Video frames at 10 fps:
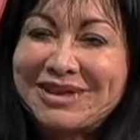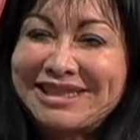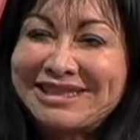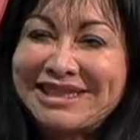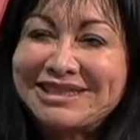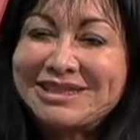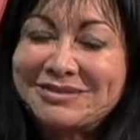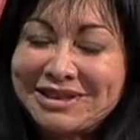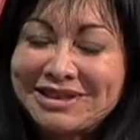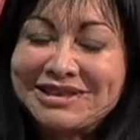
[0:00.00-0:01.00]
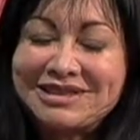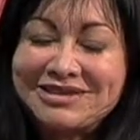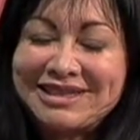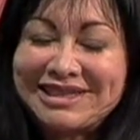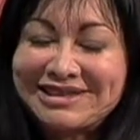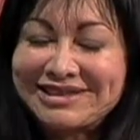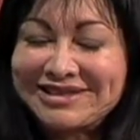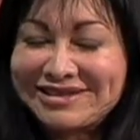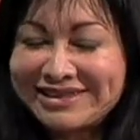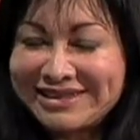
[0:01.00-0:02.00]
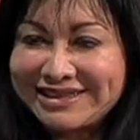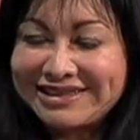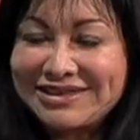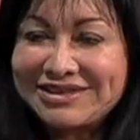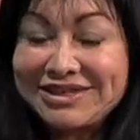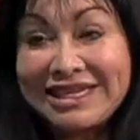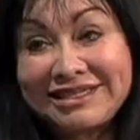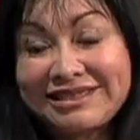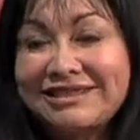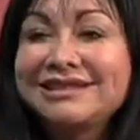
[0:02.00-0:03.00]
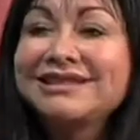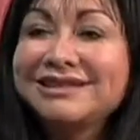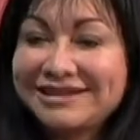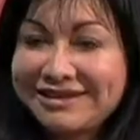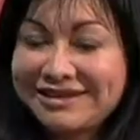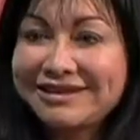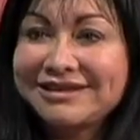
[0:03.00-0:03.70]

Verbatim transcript: you yeah. about. Tell us about the deer dancer, yeah. the deer dance. Yeah, the